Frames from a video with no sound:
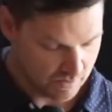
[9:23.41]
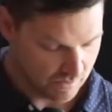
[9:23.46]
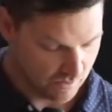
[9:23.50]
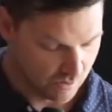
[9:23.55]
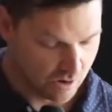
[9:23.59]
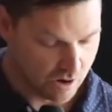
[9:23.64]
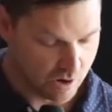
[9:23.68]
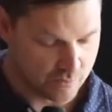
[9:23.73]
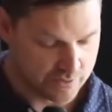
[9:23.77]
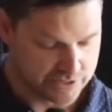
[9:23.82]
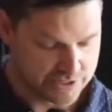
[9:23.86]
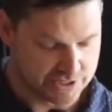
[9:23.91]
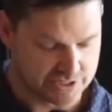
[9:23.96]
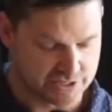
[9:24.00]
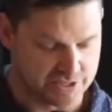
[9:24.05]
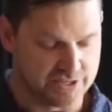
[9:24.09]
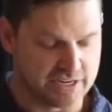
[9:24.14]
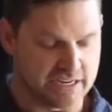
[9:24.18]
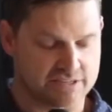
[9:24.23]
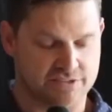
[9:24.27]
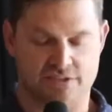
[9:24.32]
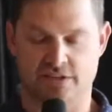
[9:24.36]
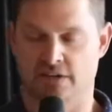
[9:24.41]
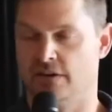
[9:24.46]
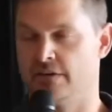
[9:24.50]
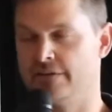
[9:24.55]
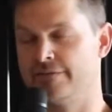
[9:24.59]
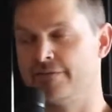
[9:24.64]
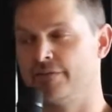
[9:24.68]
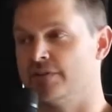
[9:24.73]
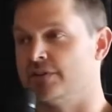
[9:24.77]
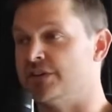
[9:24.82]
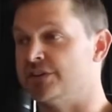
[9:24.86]
Or are we just destined
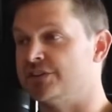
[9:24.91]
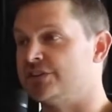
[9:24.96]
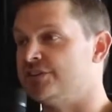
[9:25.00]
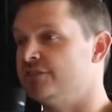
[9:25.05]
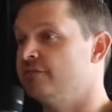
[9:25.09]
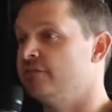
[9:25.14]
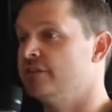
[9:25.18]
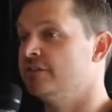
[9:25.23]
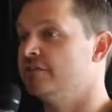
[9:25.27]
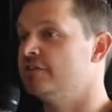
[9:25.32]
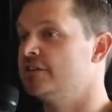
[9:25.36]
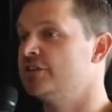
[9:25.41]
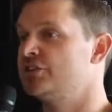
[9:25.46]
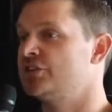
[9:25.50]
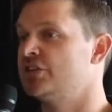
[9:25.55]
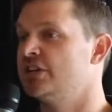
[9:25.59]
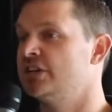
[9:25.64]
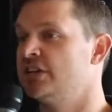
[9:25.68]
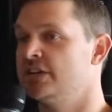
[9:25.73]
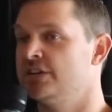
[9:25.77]
for dis- division